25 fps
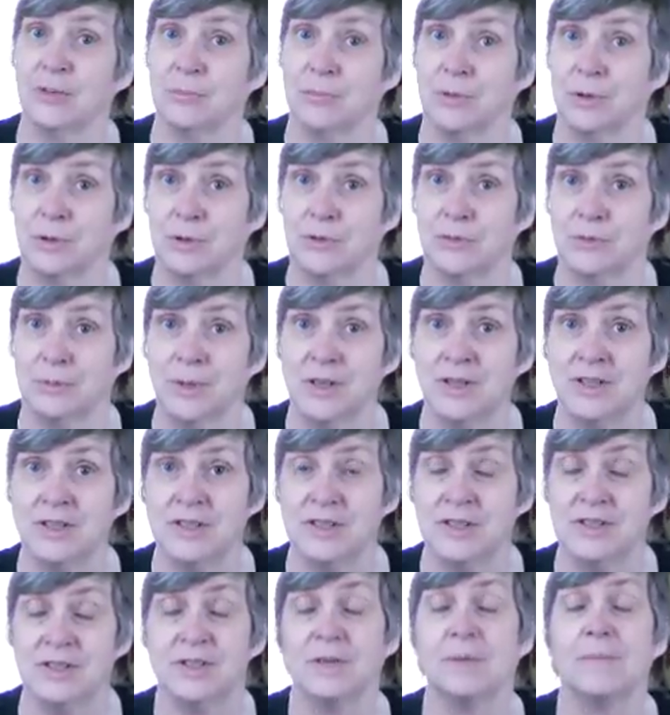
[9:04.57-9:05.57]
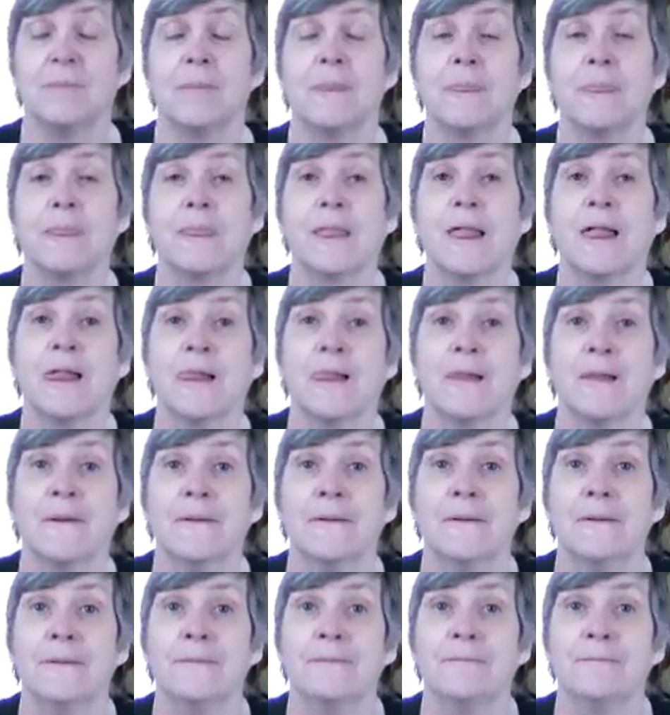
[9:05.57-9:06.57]
movements.
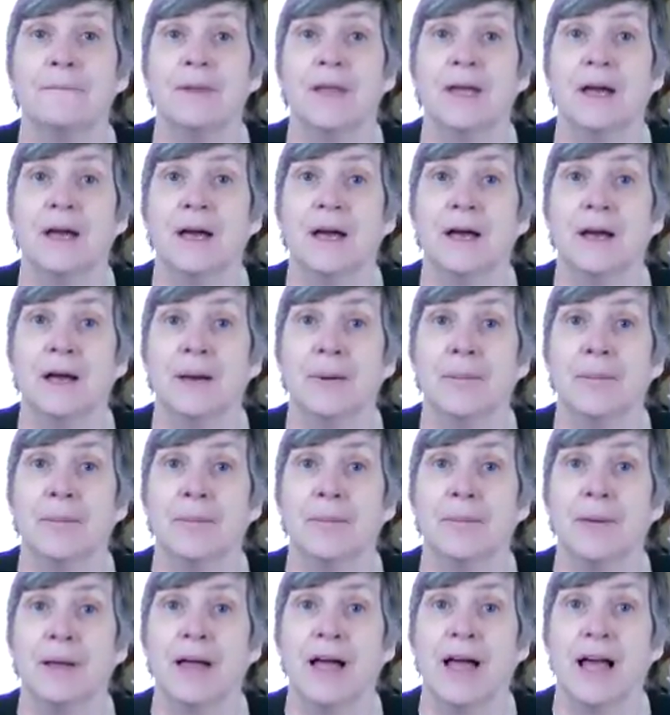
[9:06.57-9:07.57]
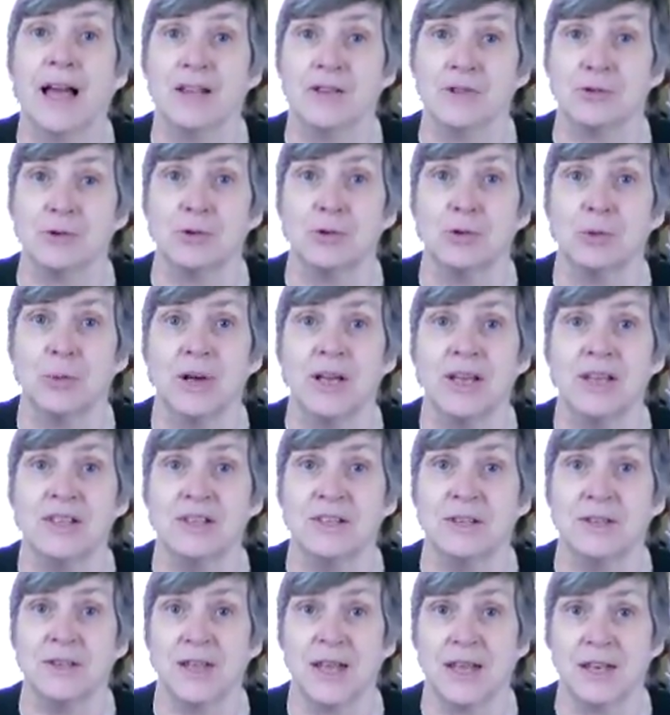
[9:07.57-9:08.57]
As
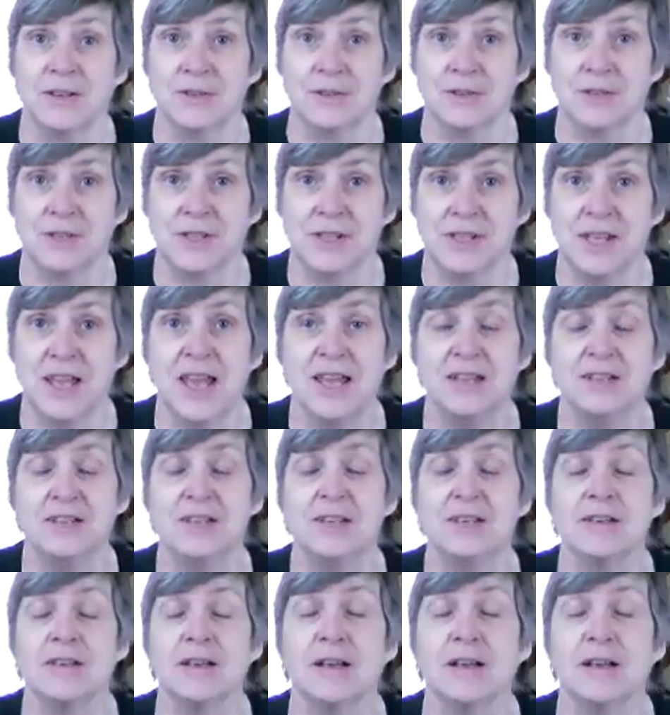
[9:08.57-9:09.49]
always, at the end of the set,